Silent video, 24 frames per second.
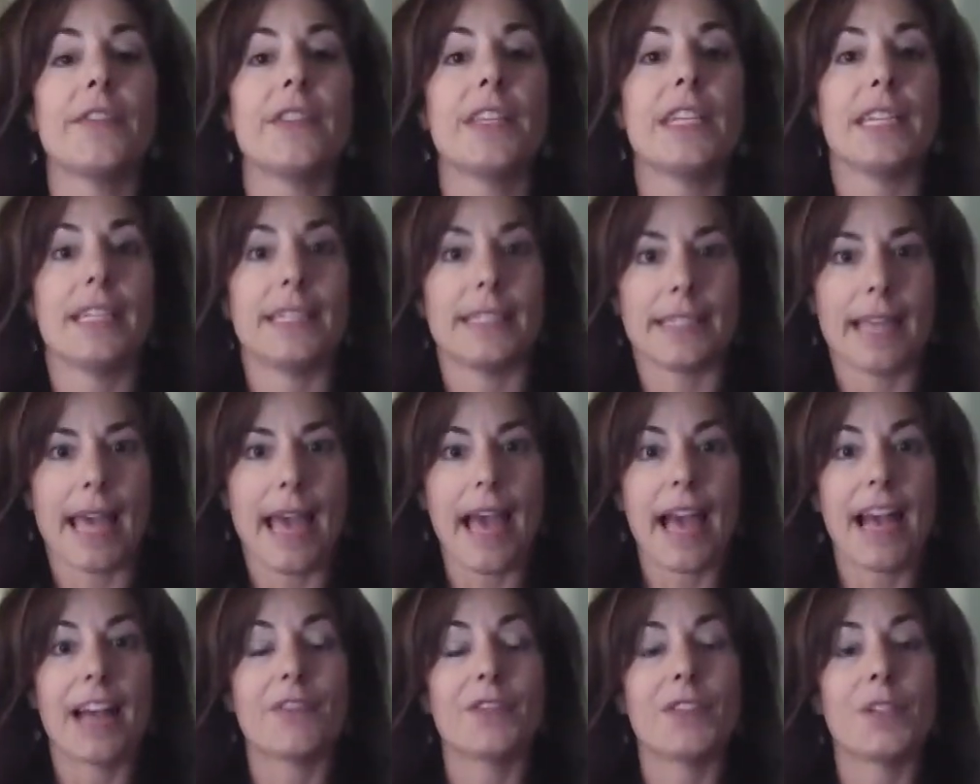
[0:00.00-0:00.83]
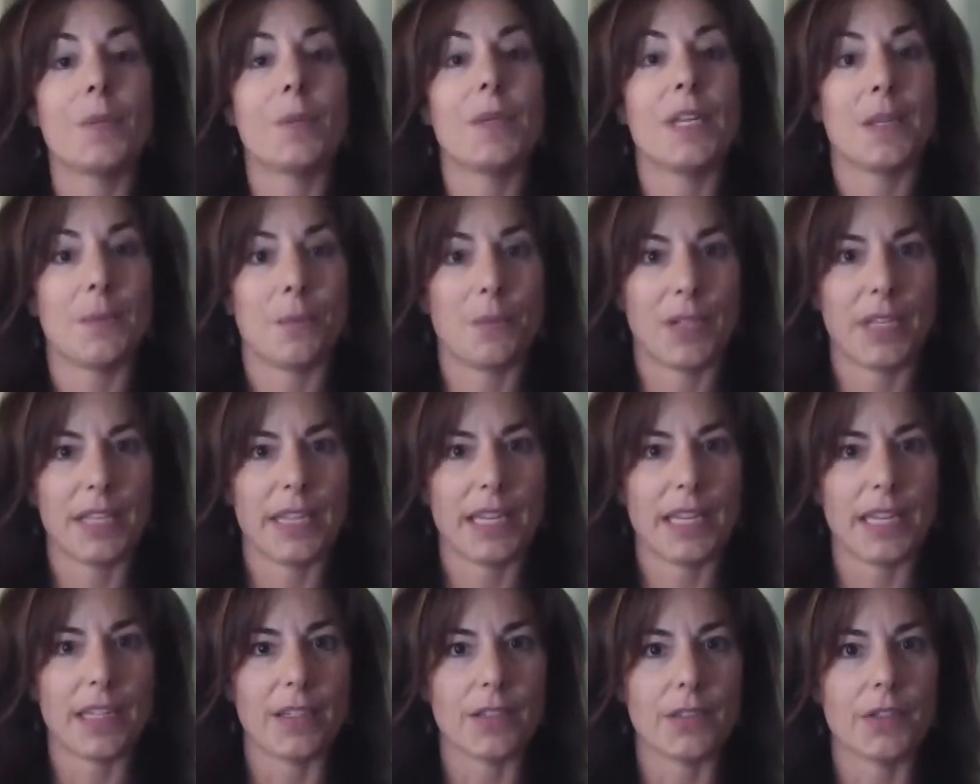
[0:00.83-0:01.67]
of these have to be in
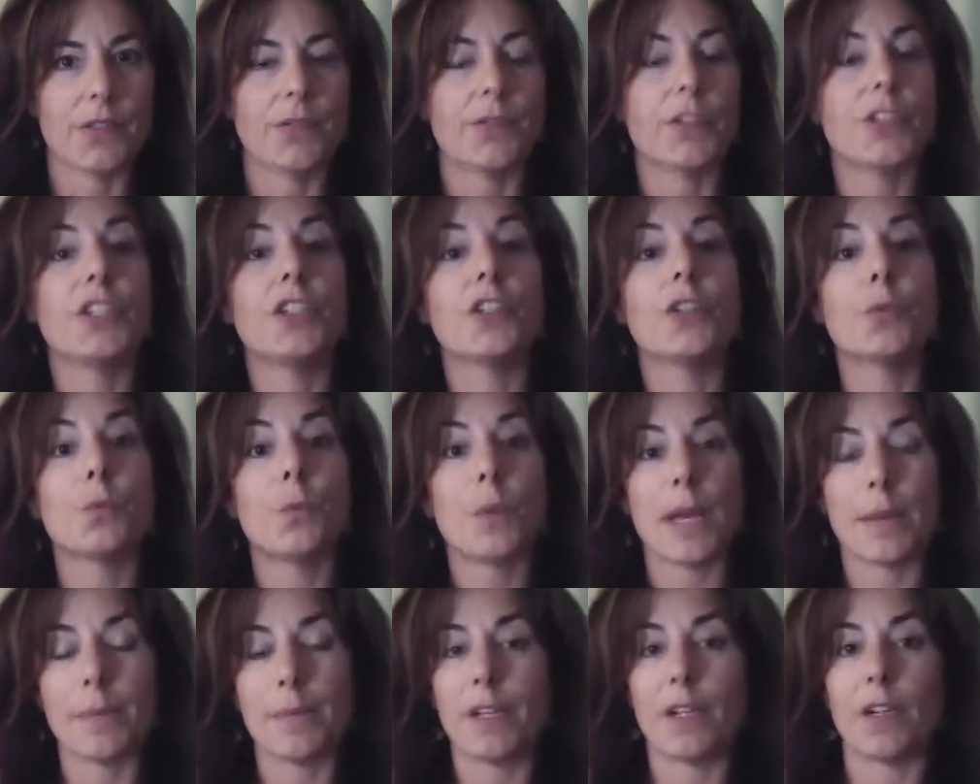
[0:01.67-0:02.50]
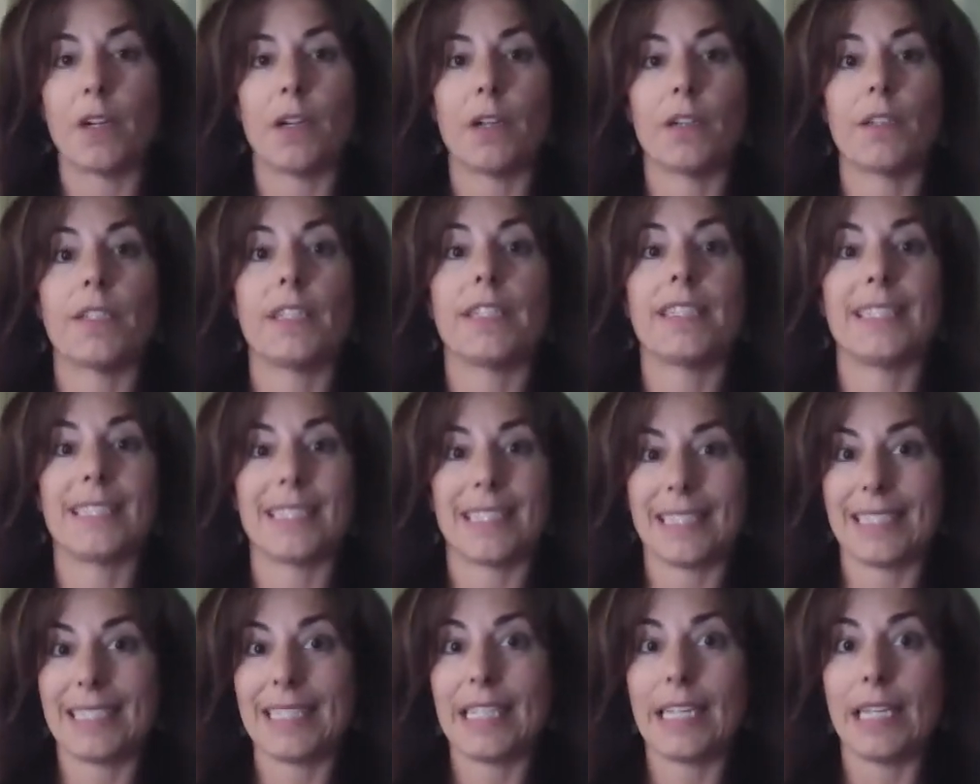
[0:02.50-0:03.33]
place for your webinar to
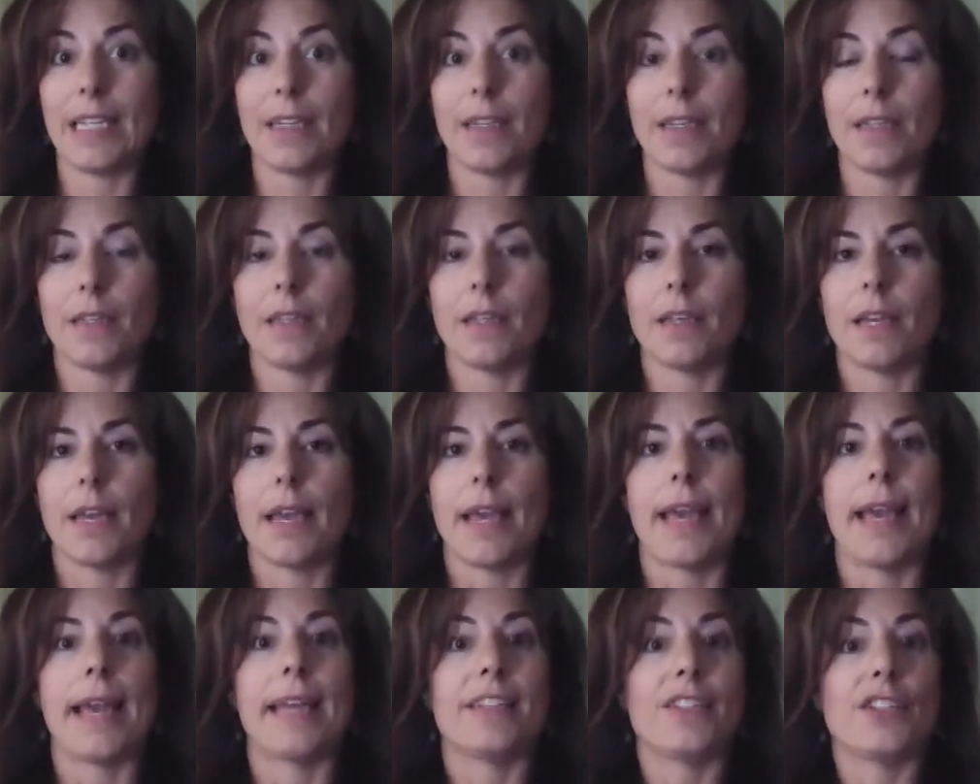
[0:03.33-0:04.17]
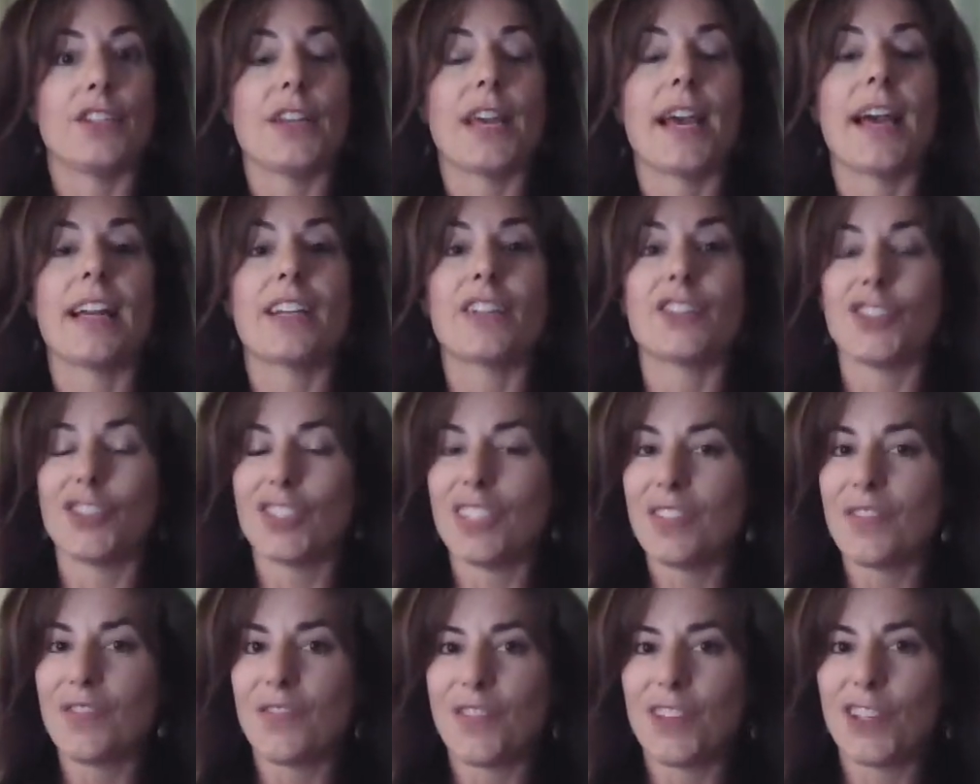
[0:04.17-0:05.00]
succeed and to
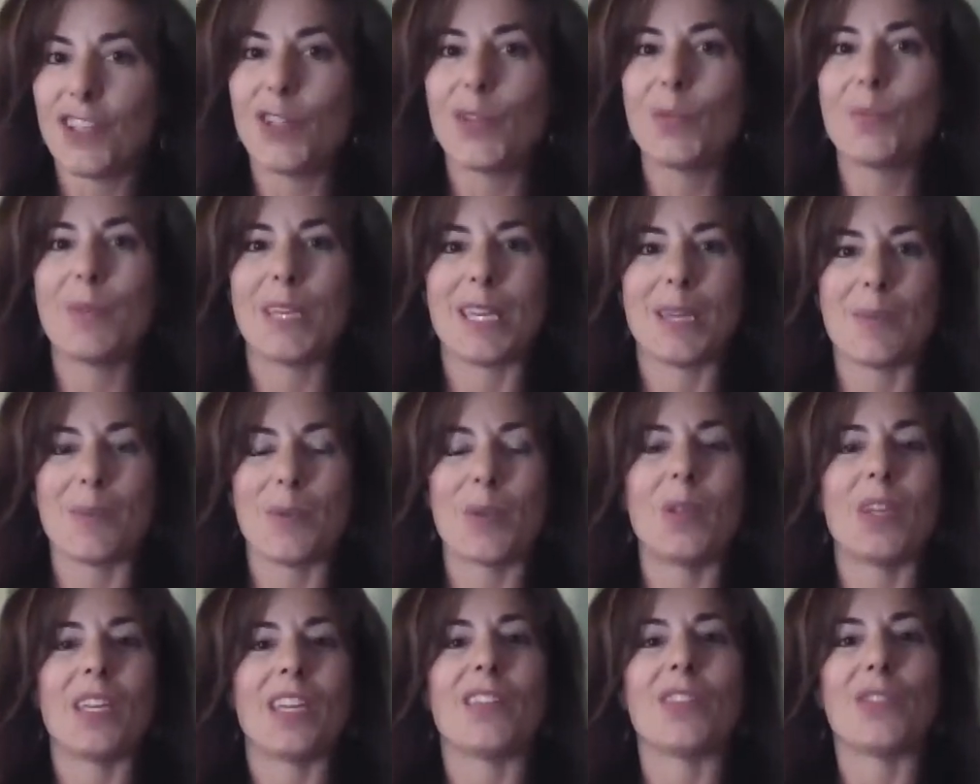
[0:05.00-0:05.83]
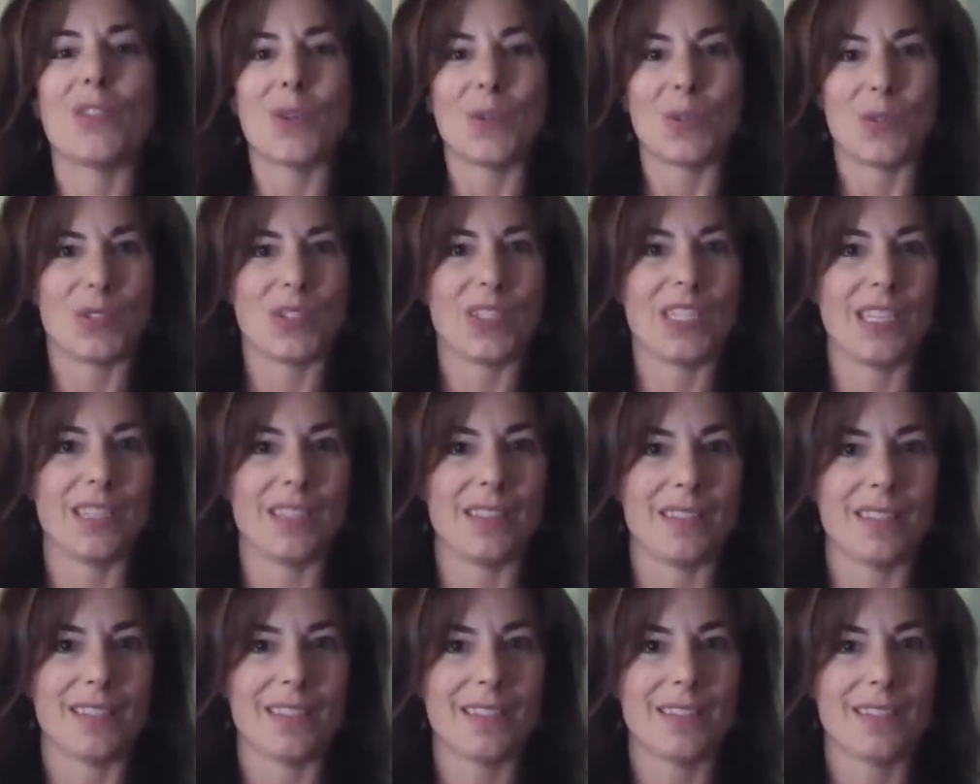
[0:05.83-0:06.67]
actually fill people in those
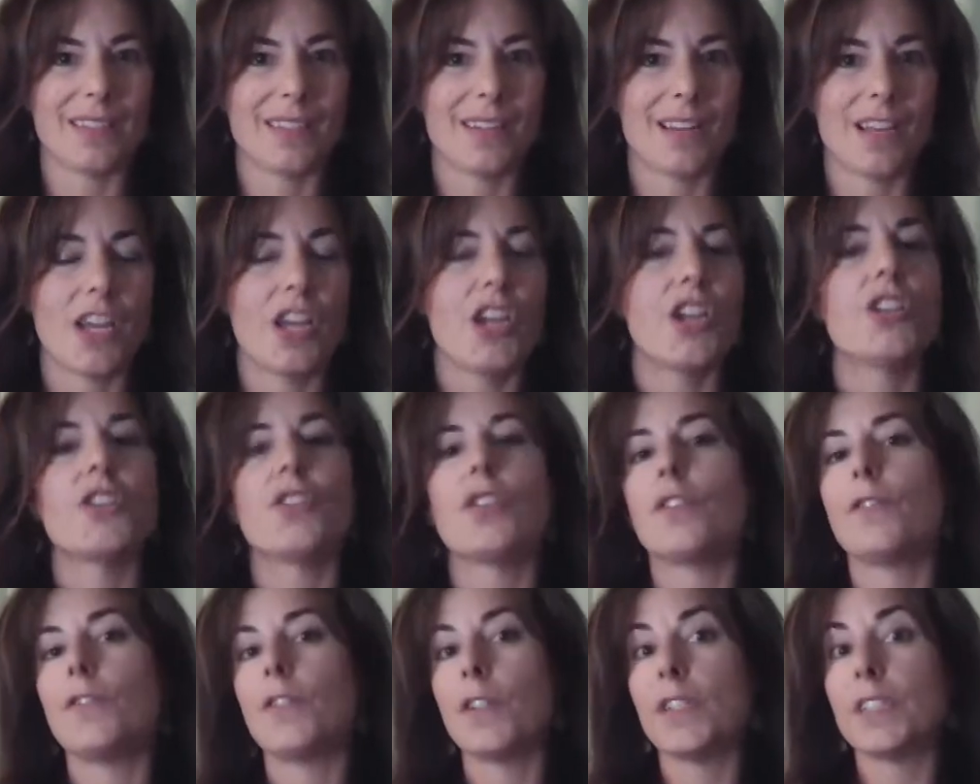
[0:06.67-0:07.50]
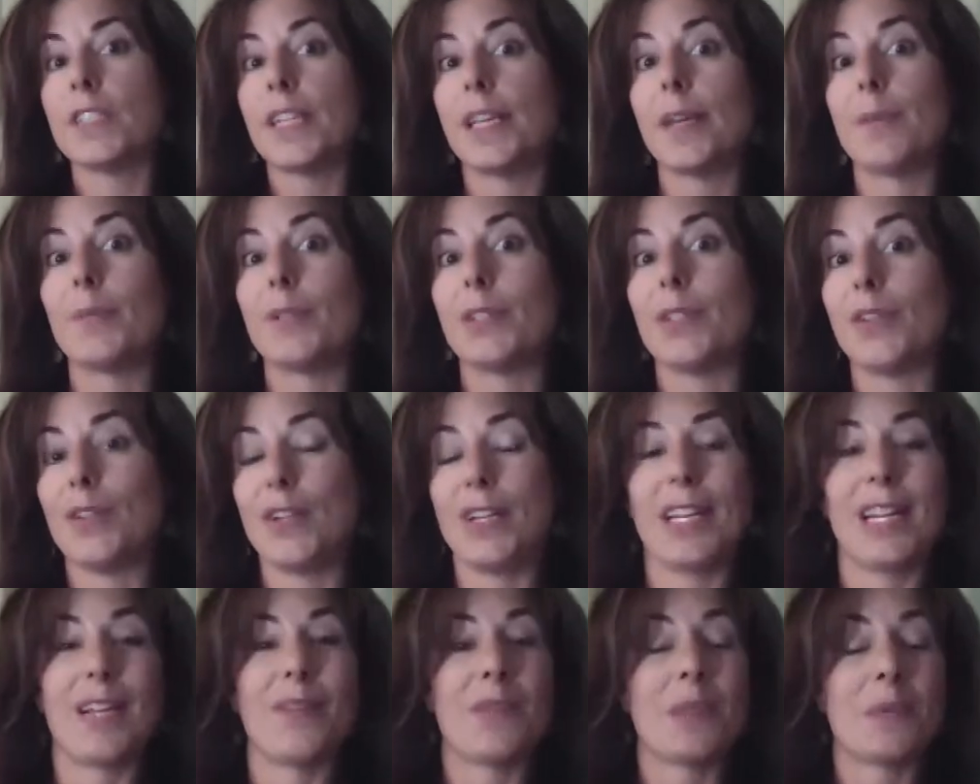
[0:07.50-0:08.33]
seats. So for example, you
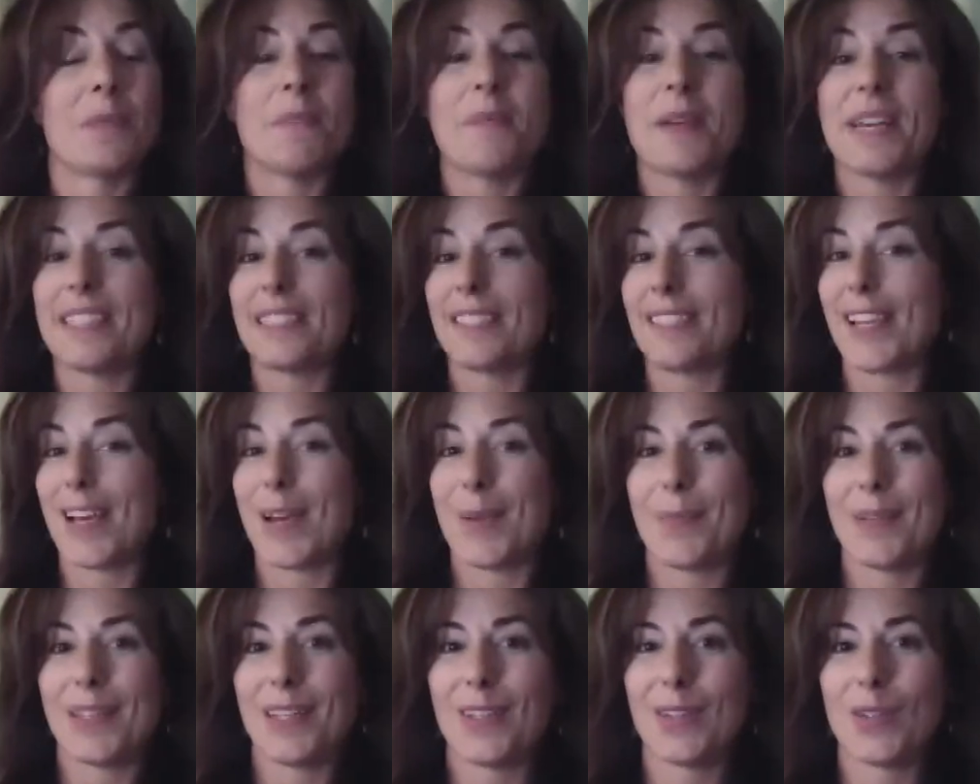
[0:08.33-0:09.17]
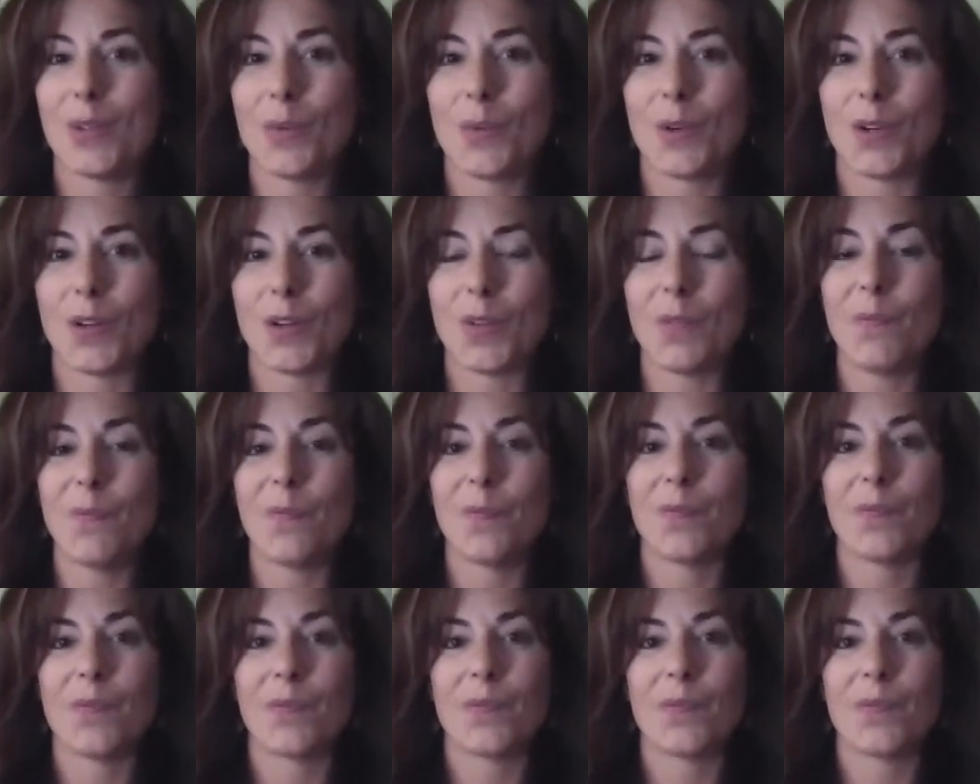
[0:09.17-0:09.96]
could have the best topic in the world.